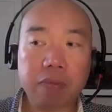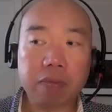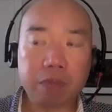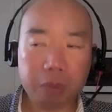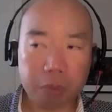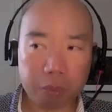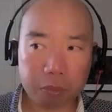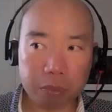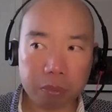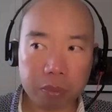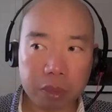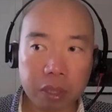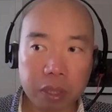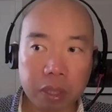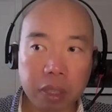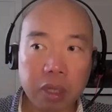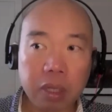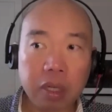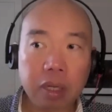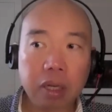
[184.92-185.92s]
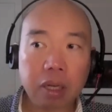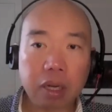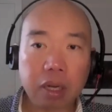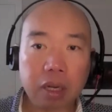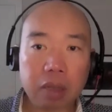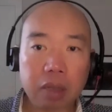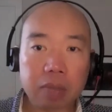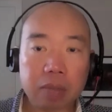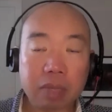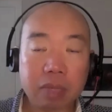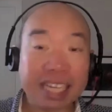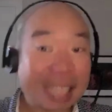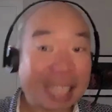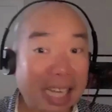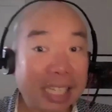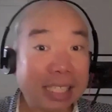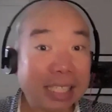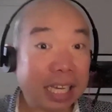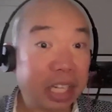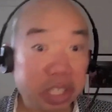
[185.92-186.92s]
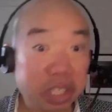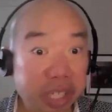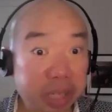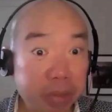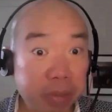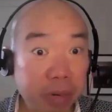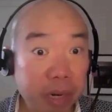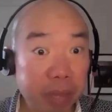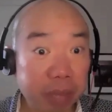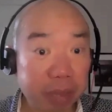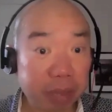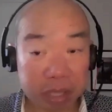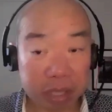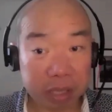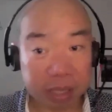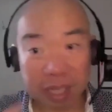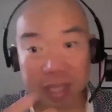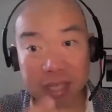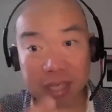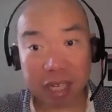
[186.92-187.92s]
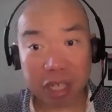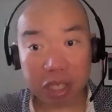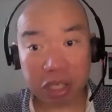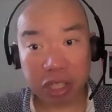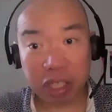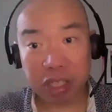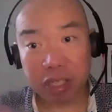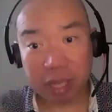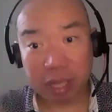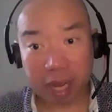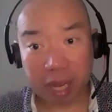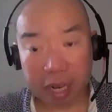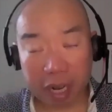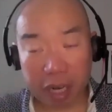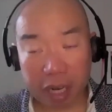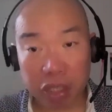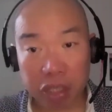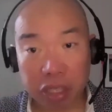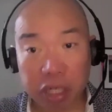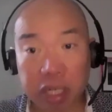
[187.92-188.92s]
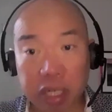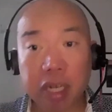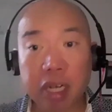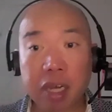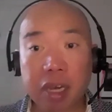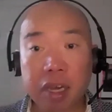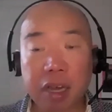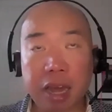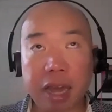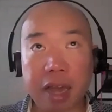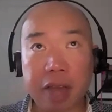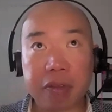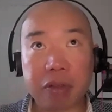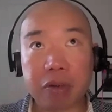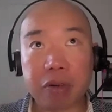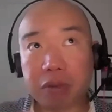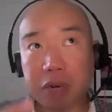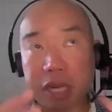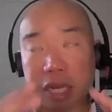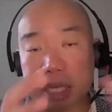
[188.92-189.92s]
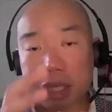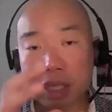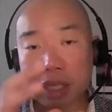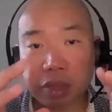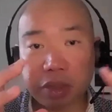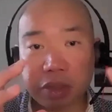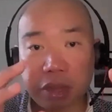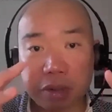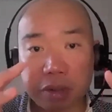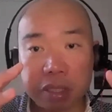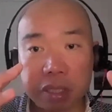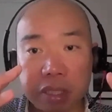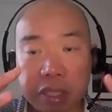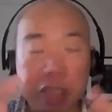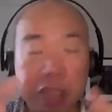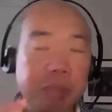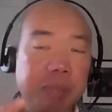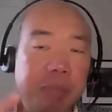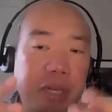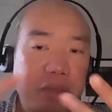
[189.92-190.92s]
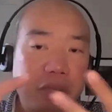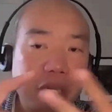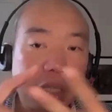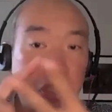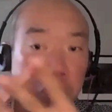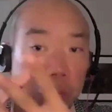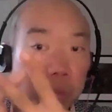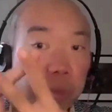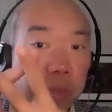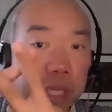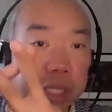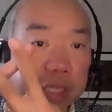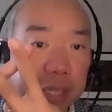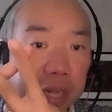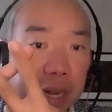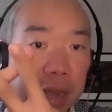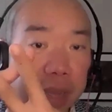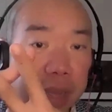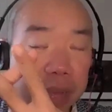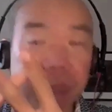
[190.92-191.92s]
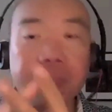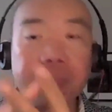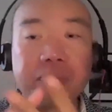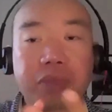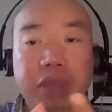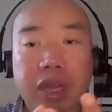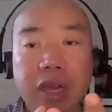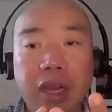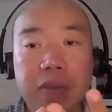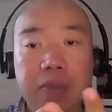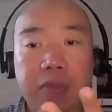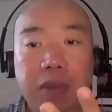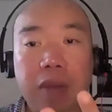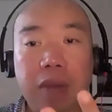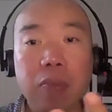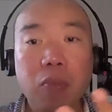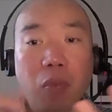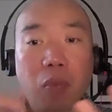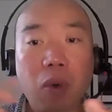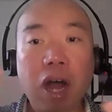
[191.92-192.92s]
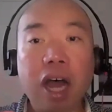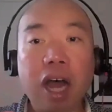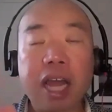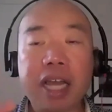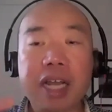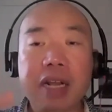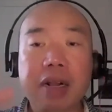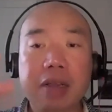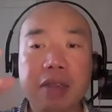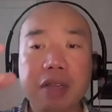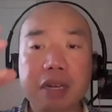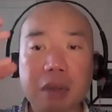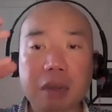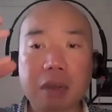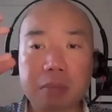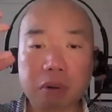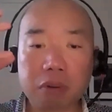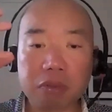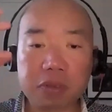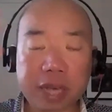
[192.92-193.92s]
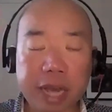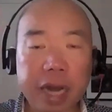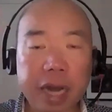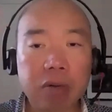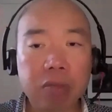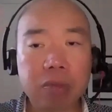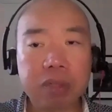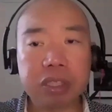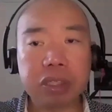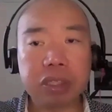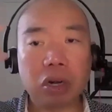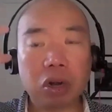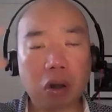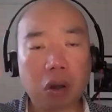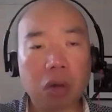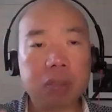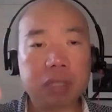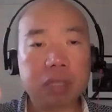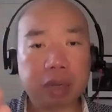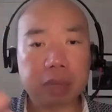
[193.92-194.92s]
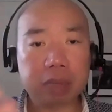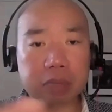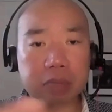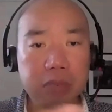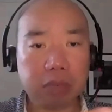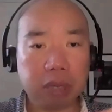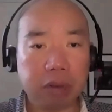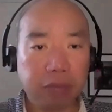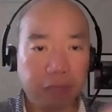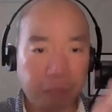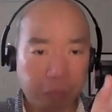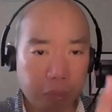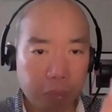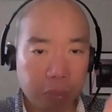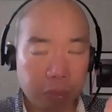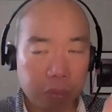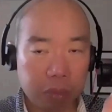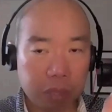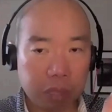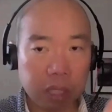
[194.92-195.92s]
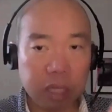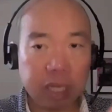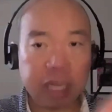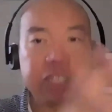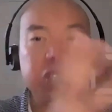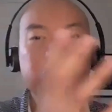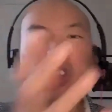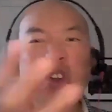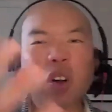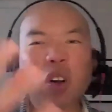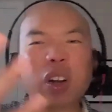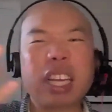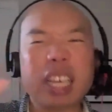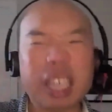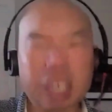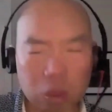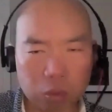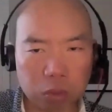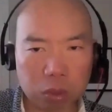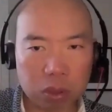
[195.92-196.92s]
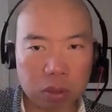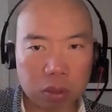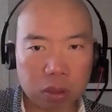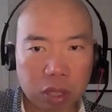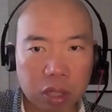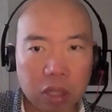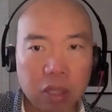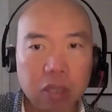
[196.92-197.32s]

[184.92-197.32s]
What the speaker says: food, it takes energy, right? Because it takes energy to gain energy. And the reason there's two things that happen, and why the number of calories locked up in food is not equal